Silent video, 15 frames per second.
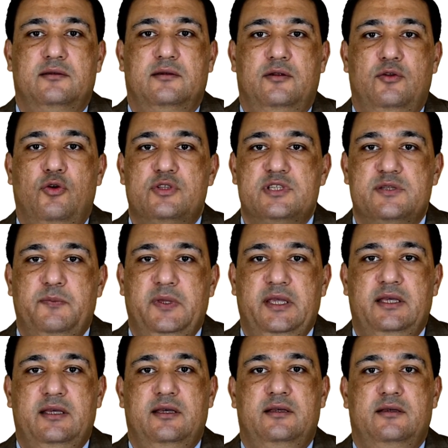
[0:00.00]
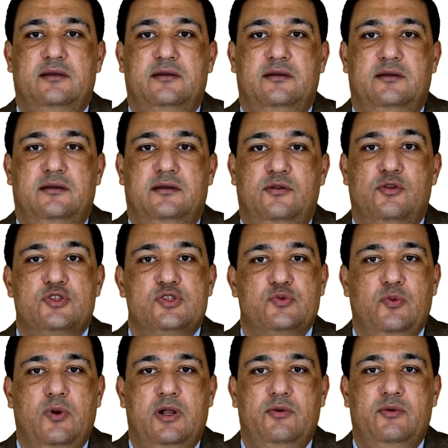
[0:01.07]
not speaking, not
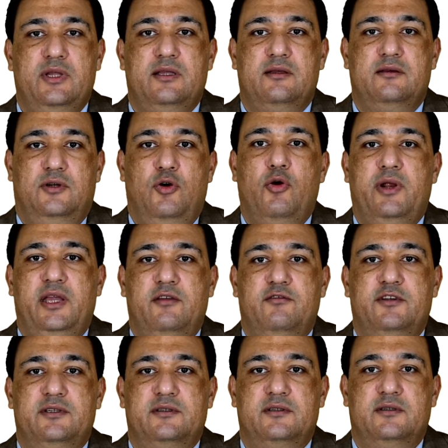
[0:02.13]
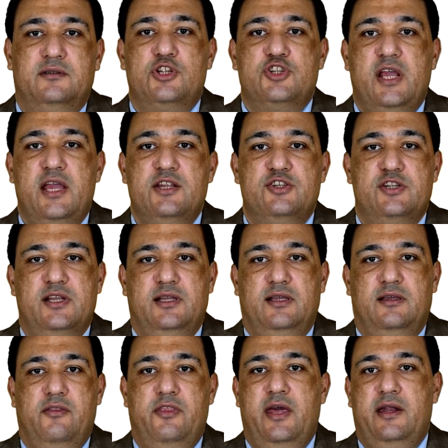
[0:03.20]
swallowing, or even changing
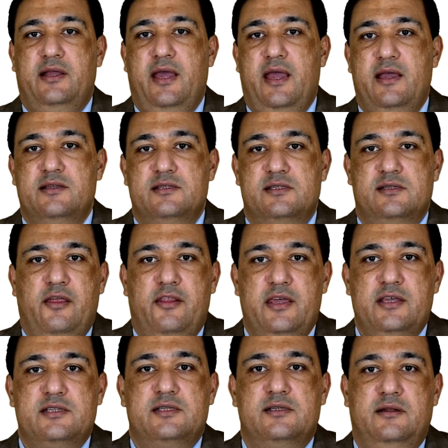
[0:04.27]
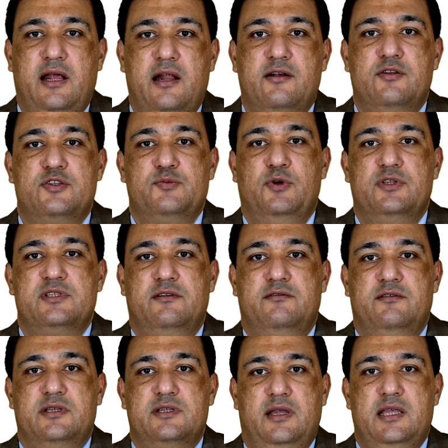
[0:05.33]
their gaze. This
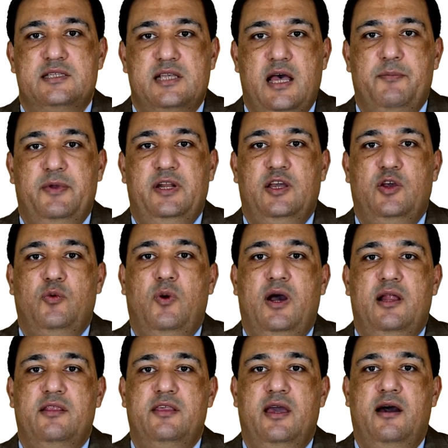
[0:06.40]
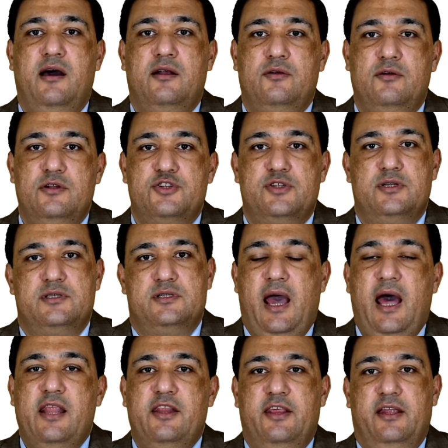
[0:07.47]
non-responsiveness is happening while they are conscious.
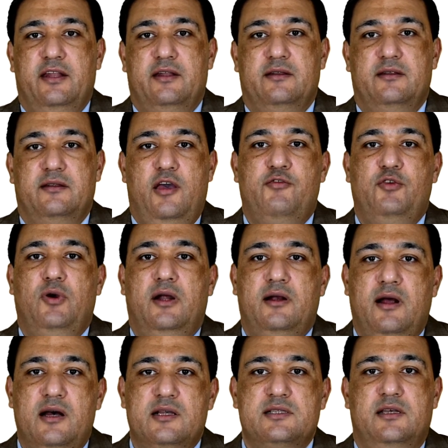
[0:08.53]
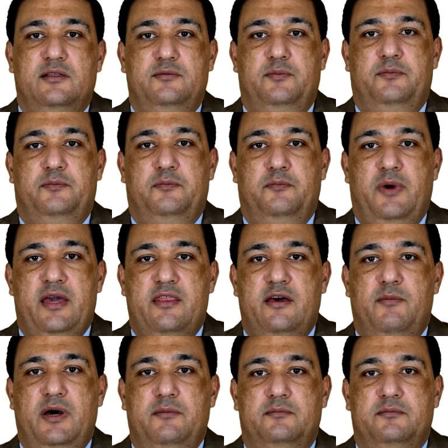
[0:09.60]
And then, if you are asked by the
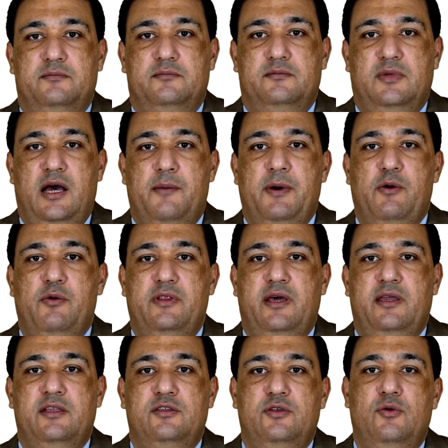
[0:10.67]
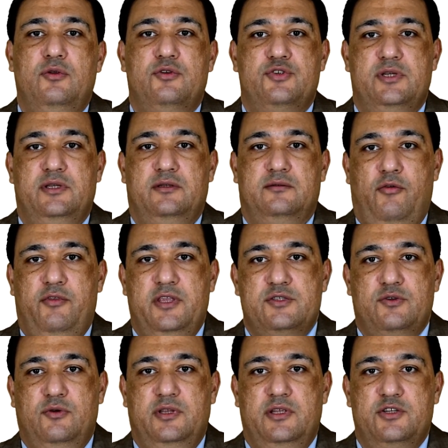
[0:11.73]
mom about the etiology of this
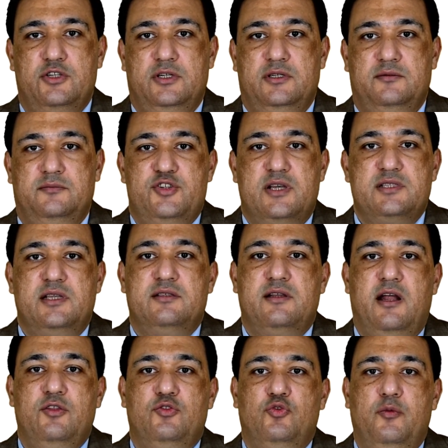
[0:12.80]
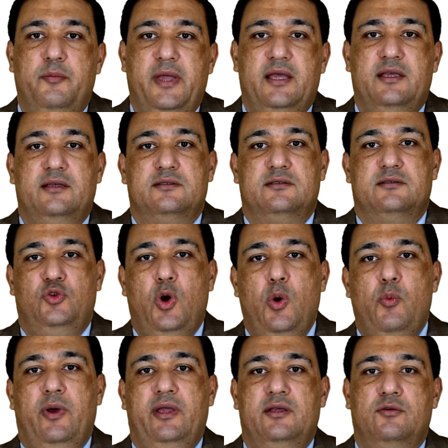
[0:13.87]
condition, just try to make it
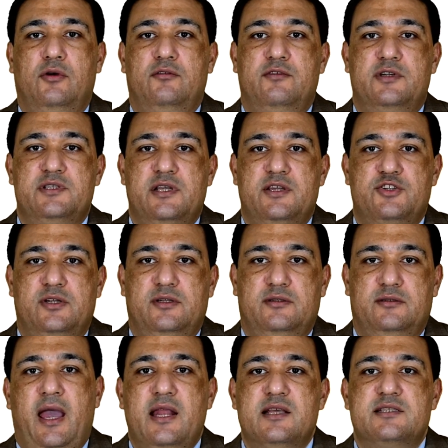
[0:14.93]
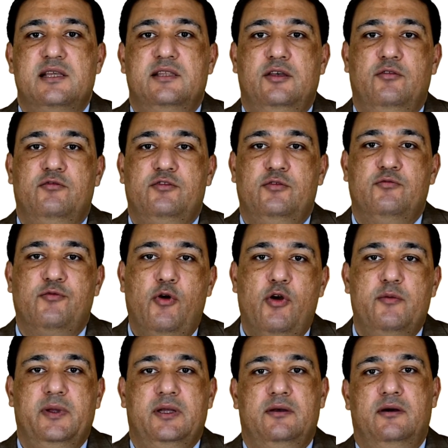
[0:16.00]
two-way conversation. Instead of
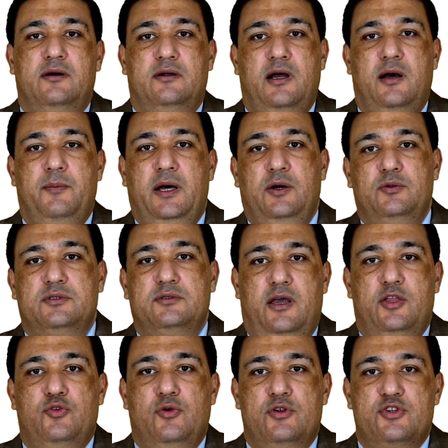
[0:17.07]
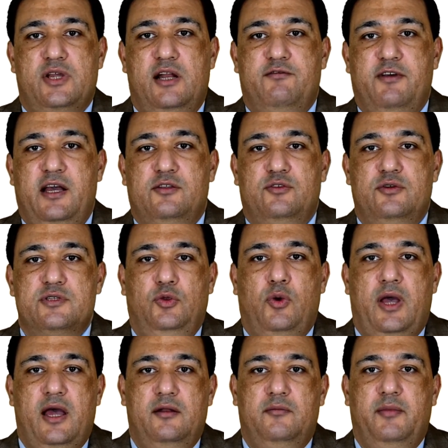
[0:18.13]
informing her about etiological factors, you
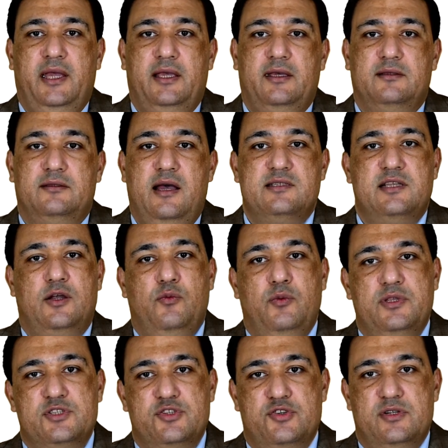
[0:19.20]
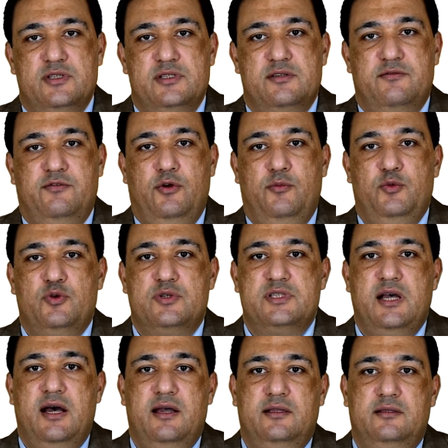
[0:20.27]
can make it as a questions from your
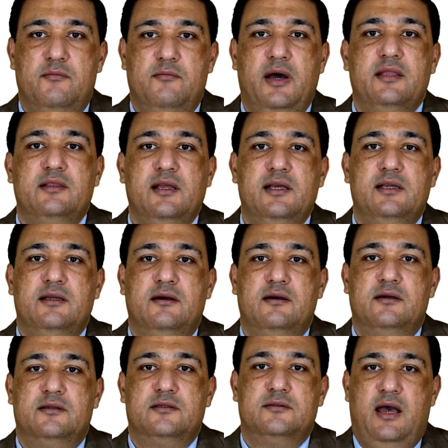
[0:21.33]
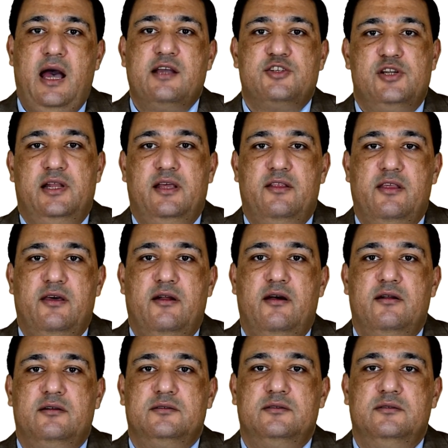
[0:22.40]
side by telling her, actually there
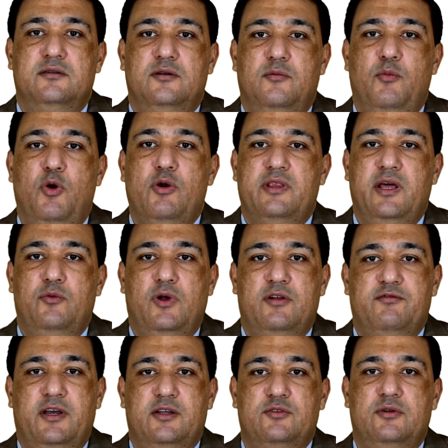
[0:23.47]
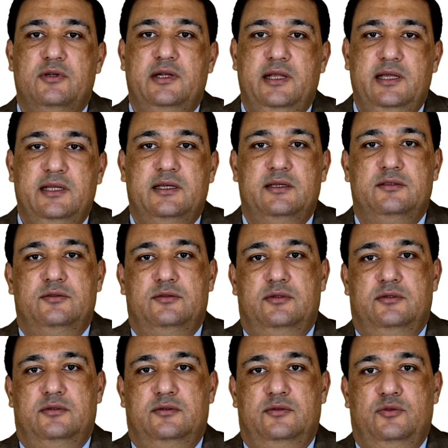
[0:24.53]
are more than one factor linked
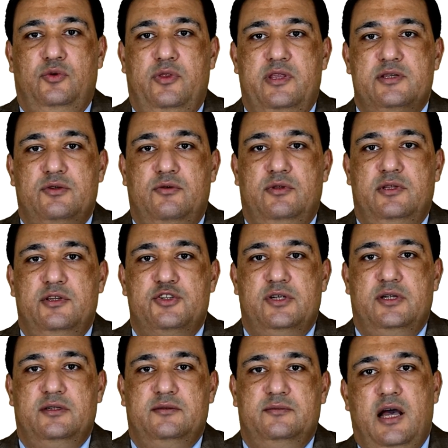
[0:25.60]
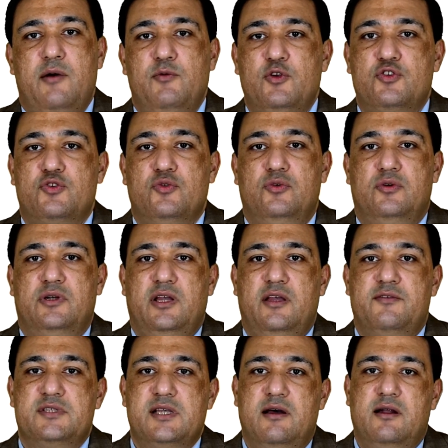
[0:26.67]
to this condition. I'm not sure
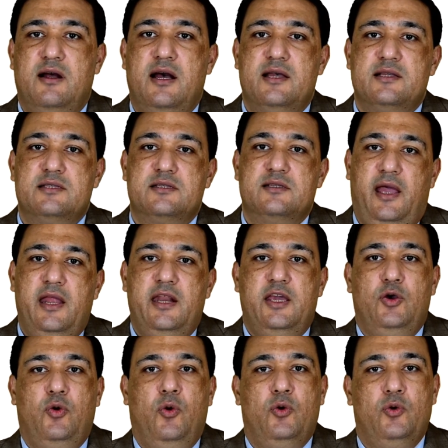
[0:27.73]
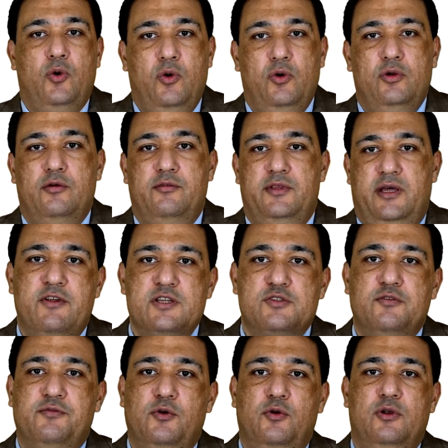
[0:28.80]
if Sarah has any or all of them. First
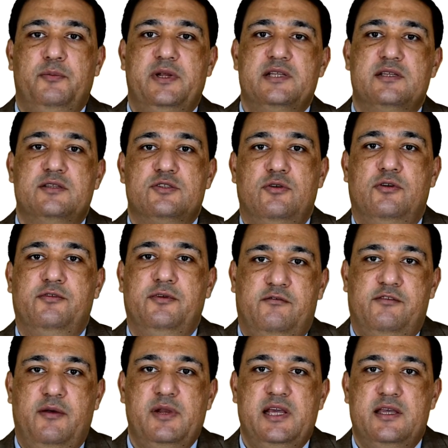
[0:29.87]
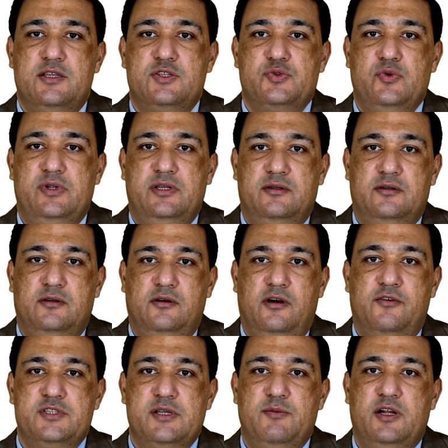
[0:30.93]
of all, presence of family history
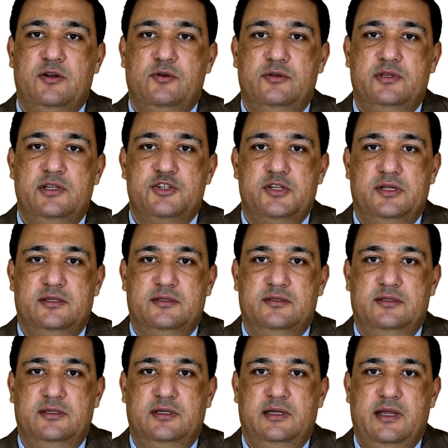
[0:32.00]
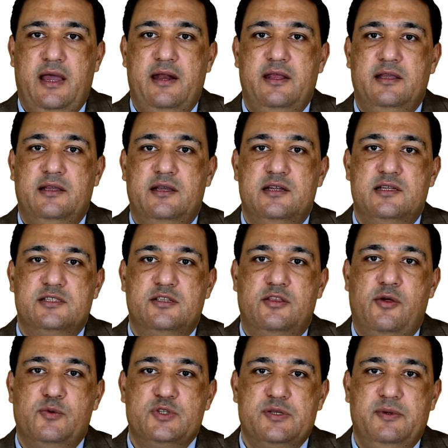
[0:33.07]
of similar condition can increase the
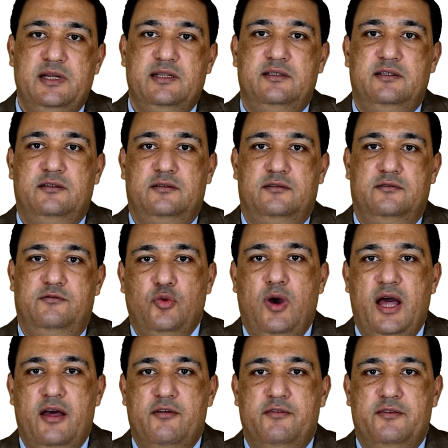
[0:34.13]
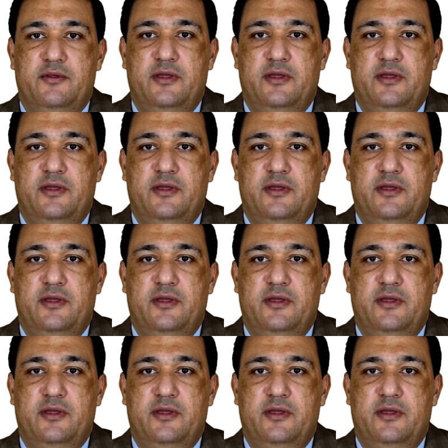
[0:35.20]
possibility to have